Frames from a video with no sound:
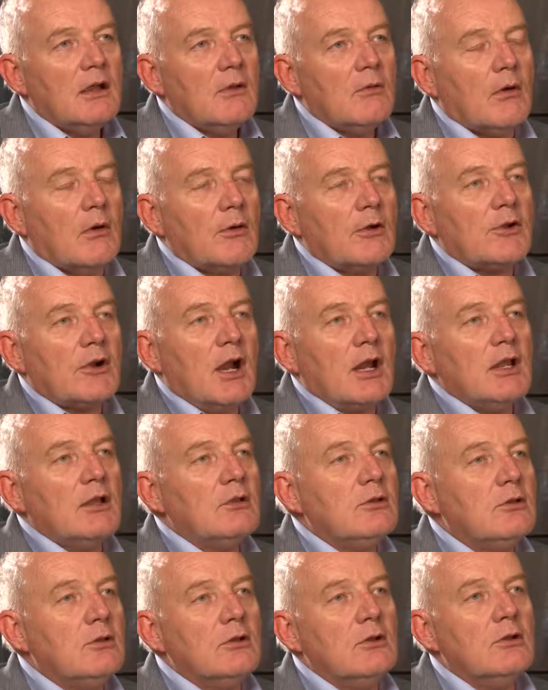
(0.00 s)
What we're trying
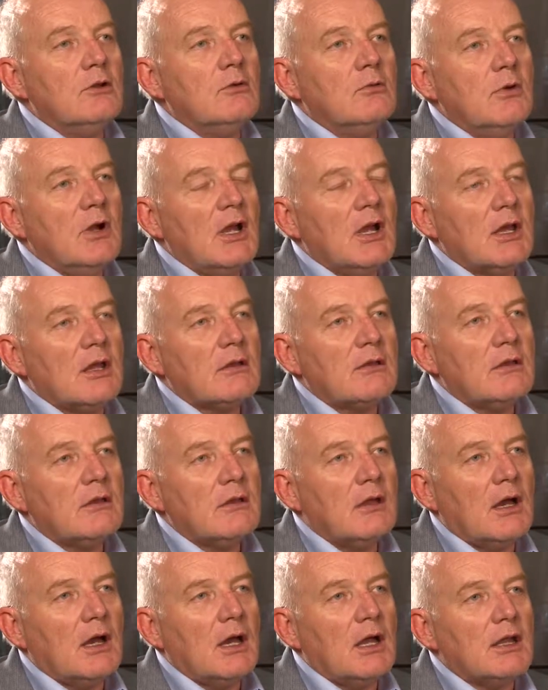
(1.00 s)
to do with
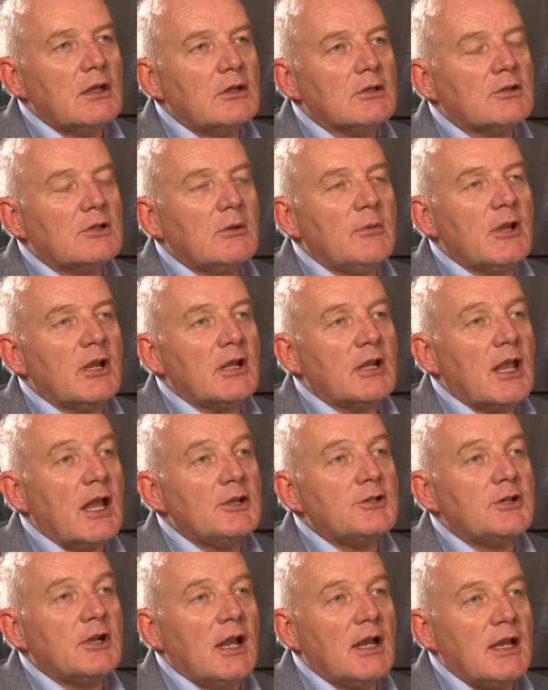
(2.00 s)
distributed
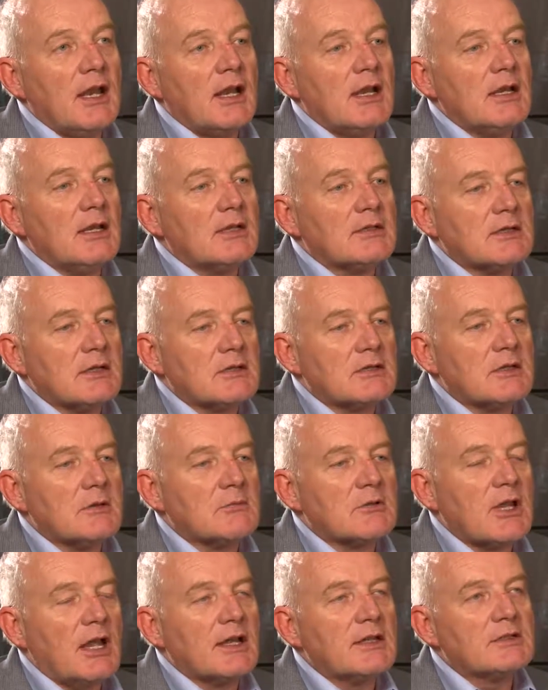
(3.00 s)
ledger identity
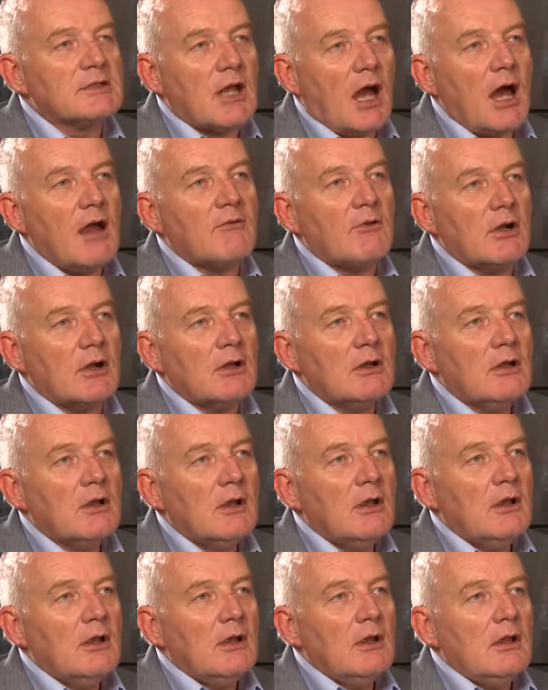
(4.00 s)
systems like Sovereign
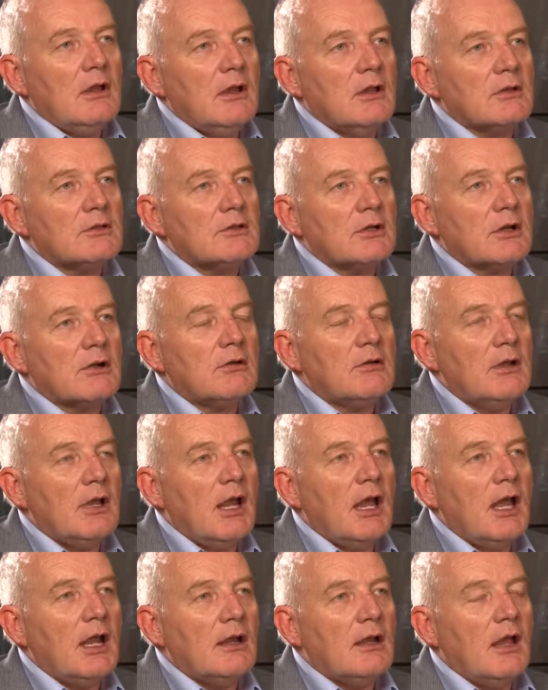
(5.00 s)
is to
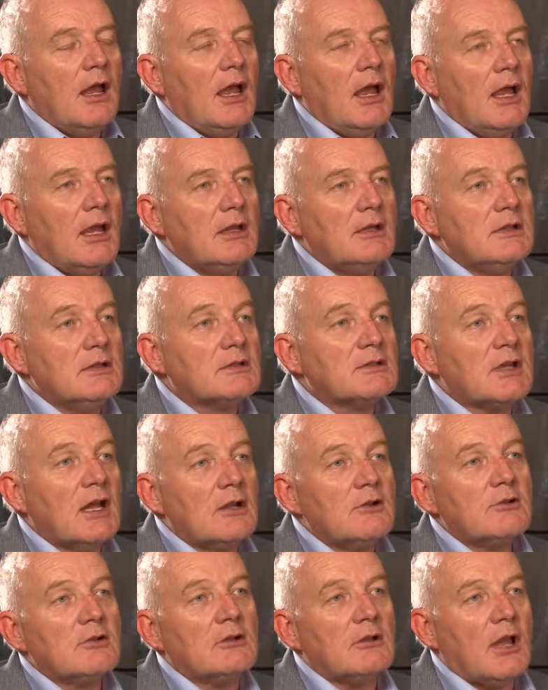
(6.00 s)
create a
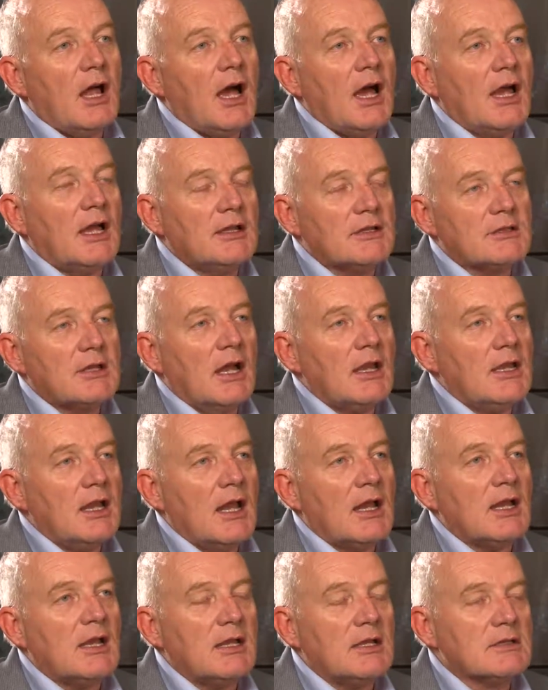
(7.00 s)
decentralized
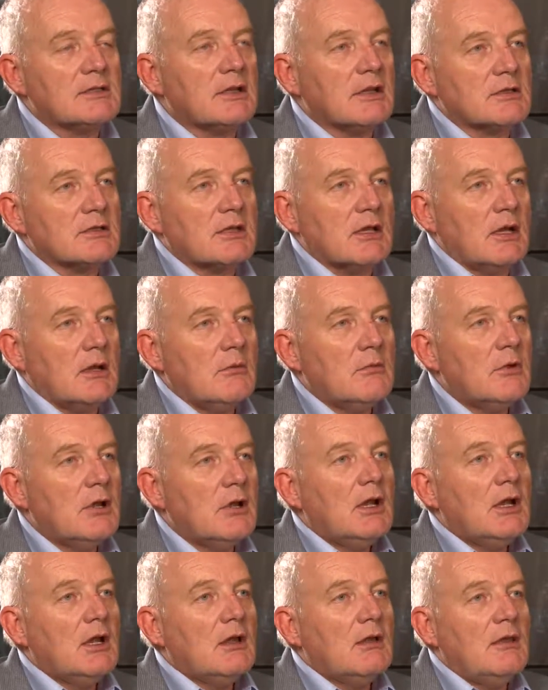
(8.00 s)
identity system
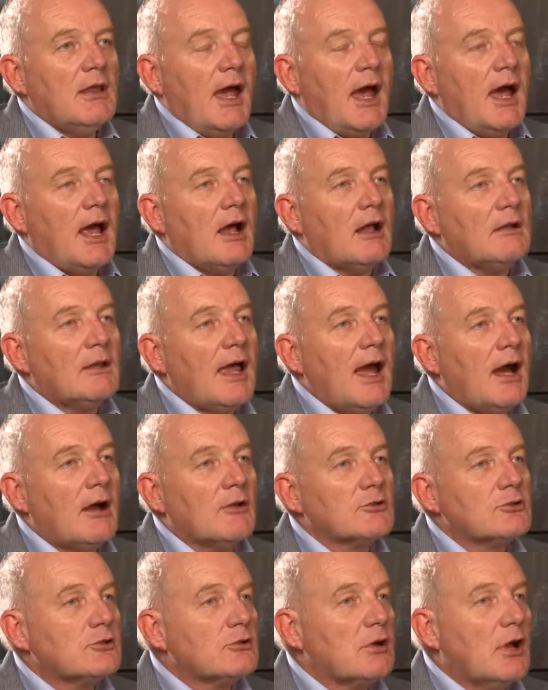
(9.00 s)
that
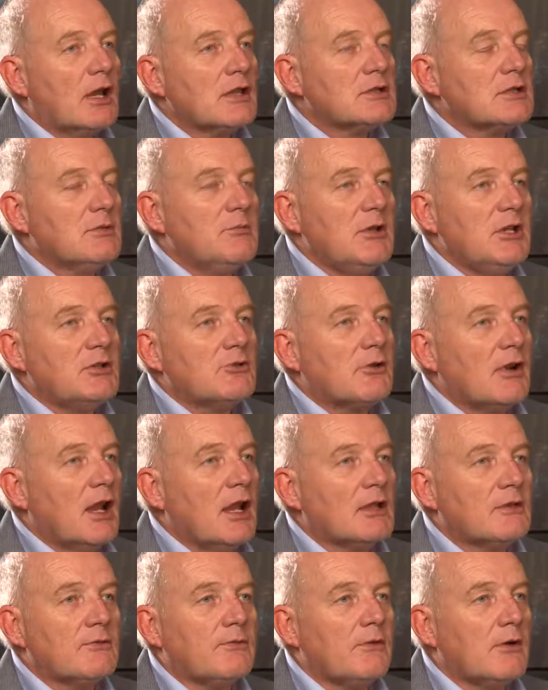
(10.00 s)
allows trust to be
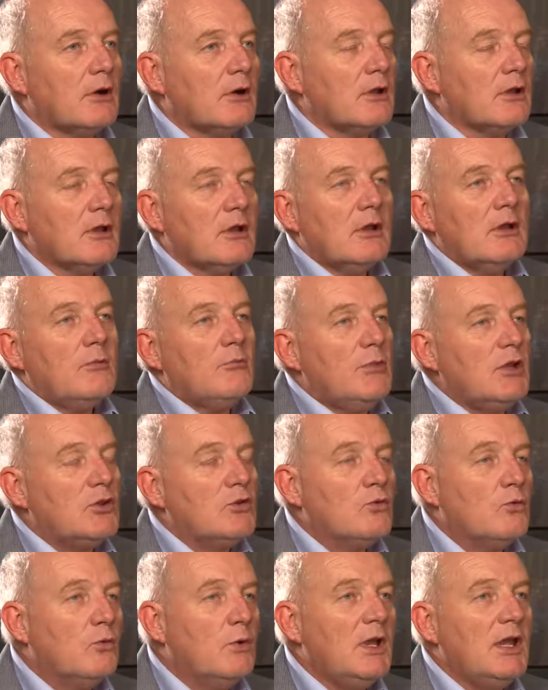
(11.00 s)
transferred
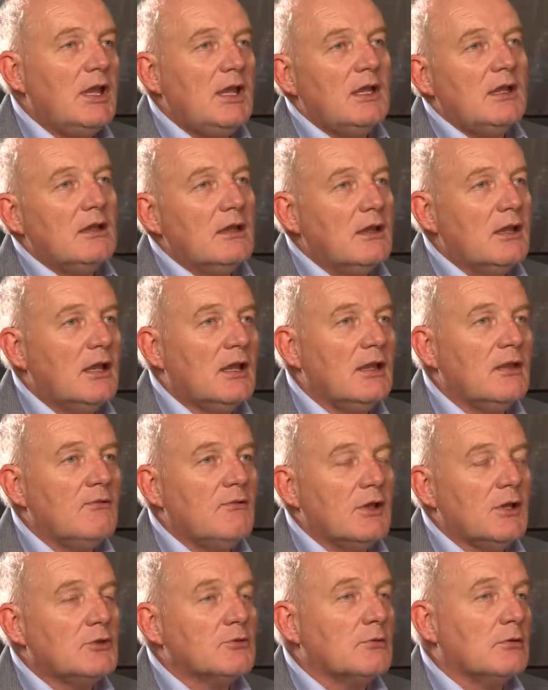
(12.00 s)
between
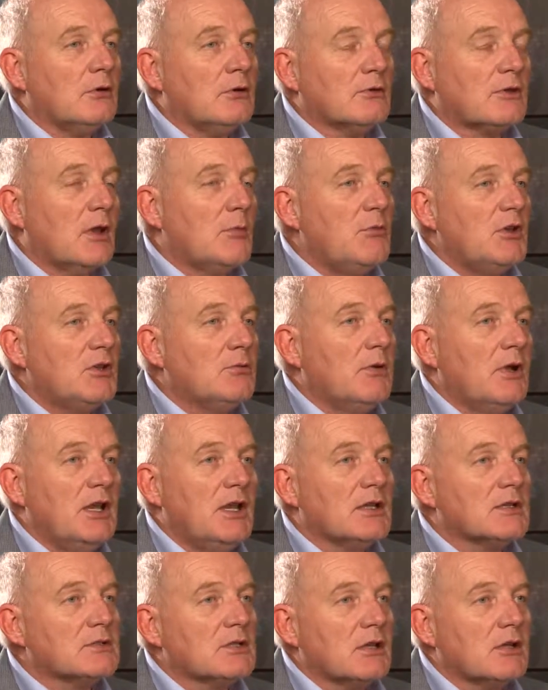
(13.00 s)
individuals and between
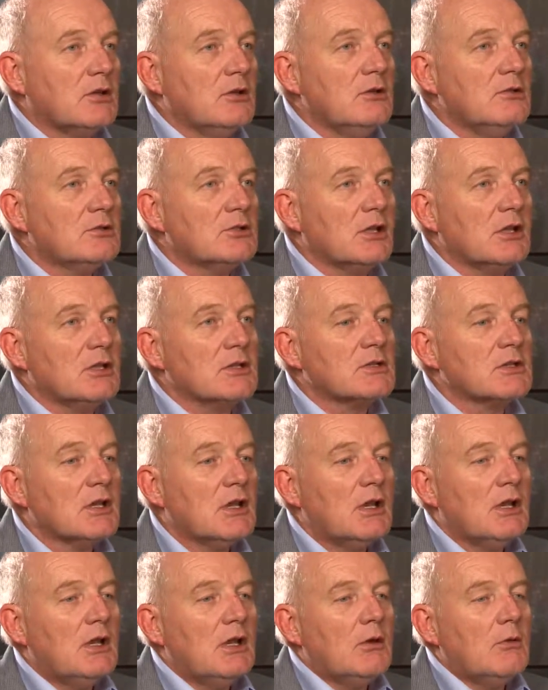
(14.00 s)
institutions
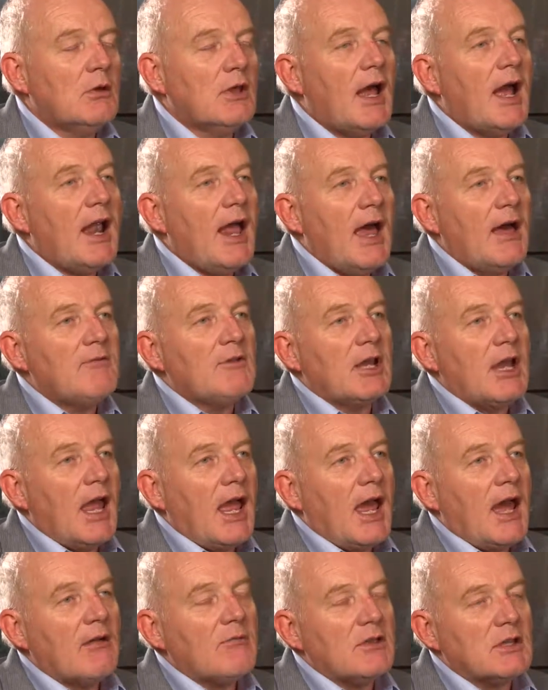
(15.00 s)
without having to
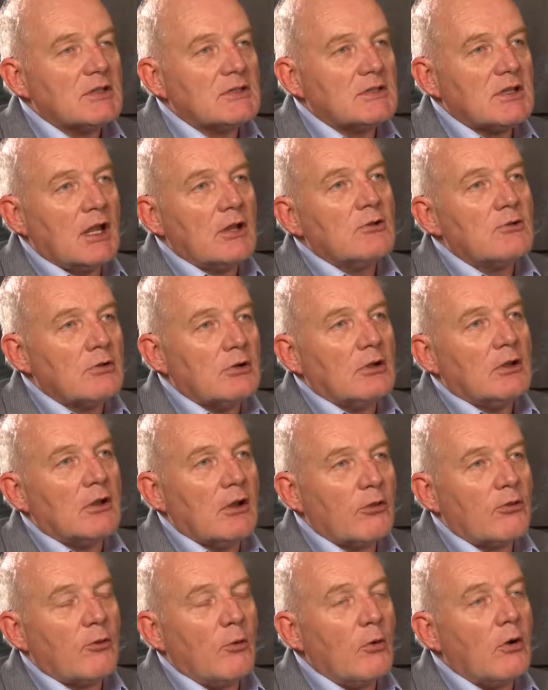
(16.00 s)
have the central
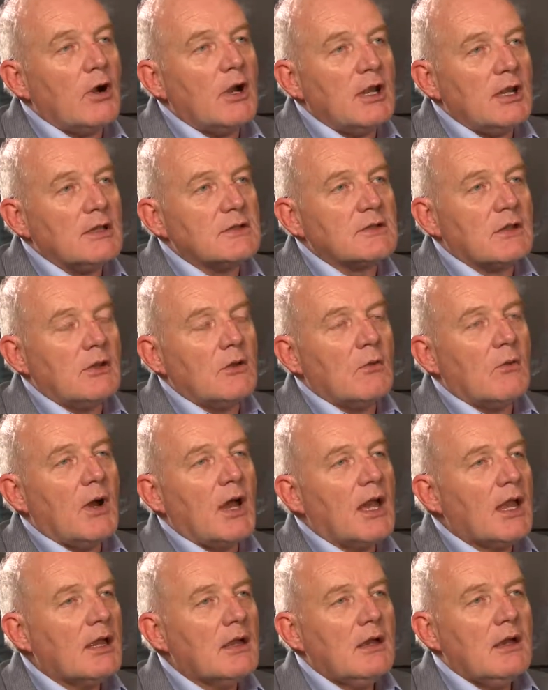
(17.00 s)
authorities in the way.